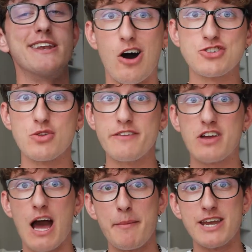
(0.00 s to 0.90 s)
Also, leave
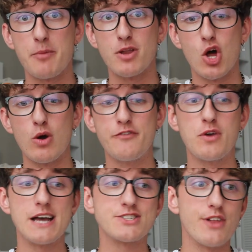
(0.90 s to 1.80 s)
a comment down below if you
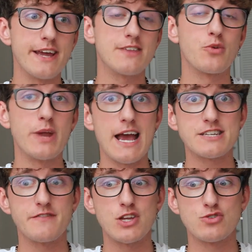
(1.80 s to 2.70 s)
guys like the
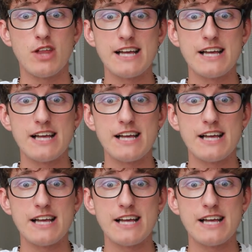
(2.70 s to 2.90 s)
reaction videos.